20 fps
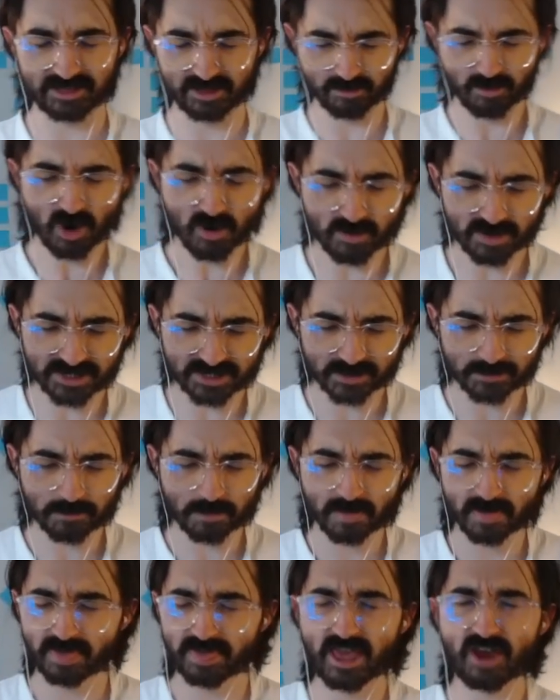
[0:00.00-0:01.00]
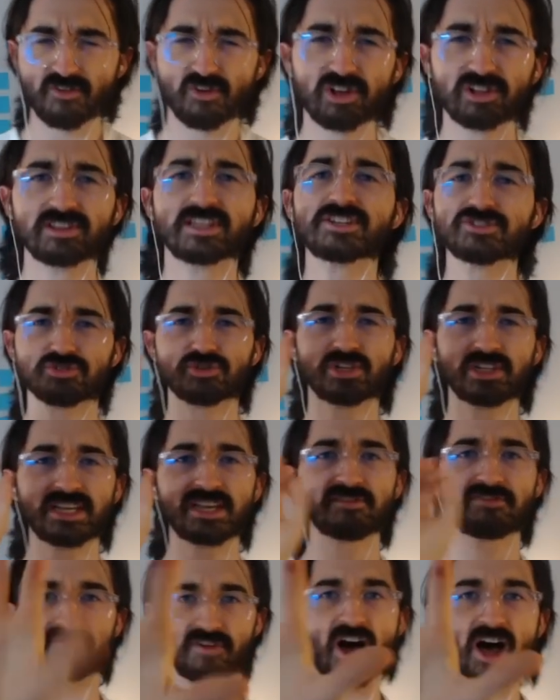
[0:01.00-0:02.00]
the moment, there are literally
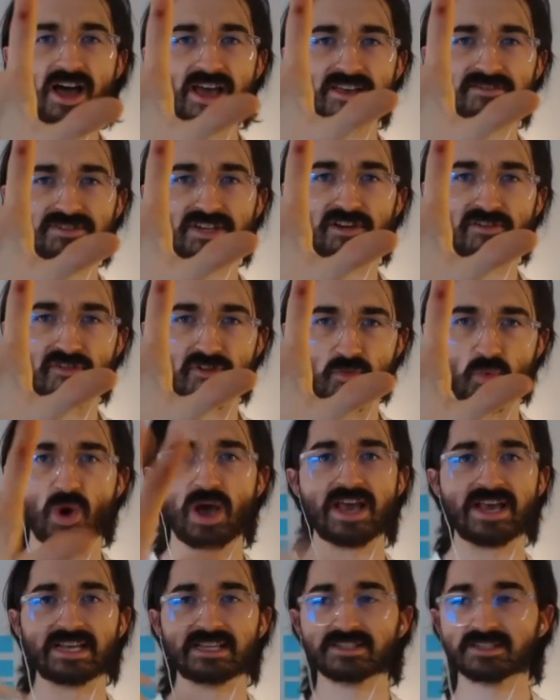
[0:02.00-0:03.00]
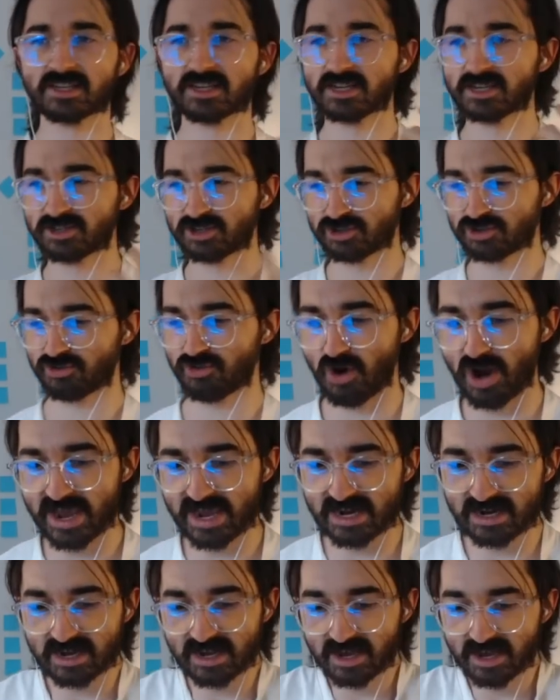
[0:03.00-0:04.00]
5 different ways to
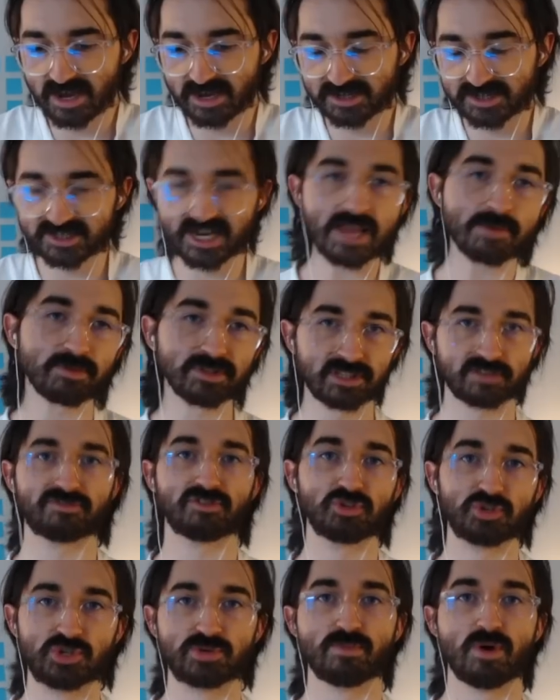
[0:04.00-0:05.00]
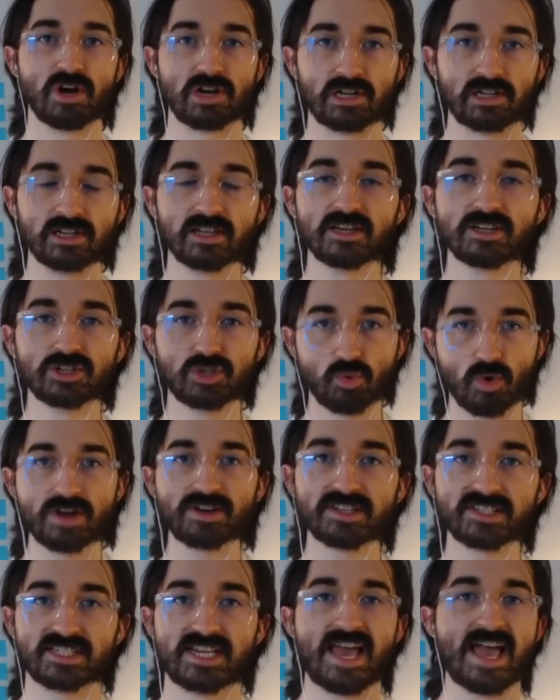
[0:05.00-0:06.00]
train a Stable Diffusion model to
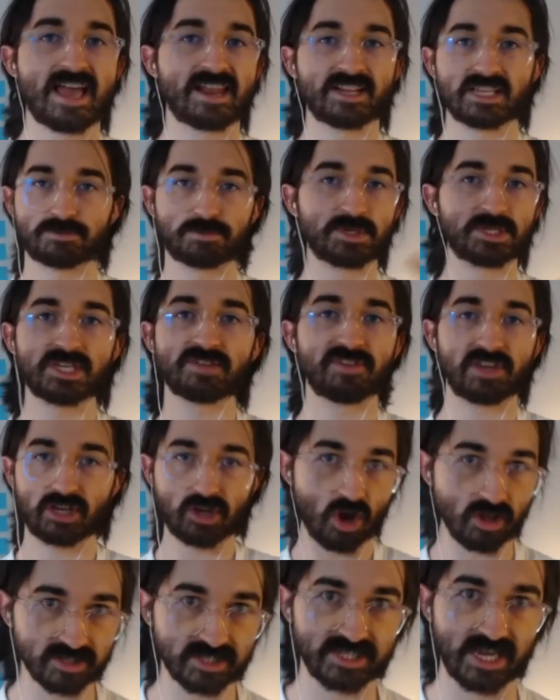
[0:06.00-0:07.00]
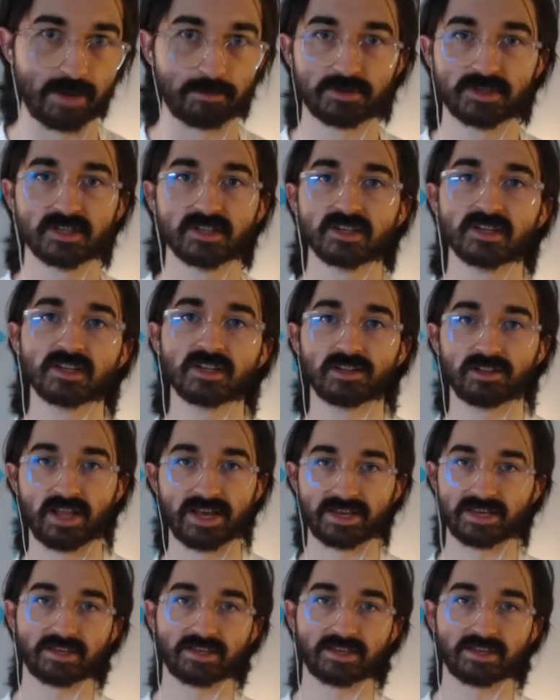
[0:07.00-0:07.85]
understand a specific concept, like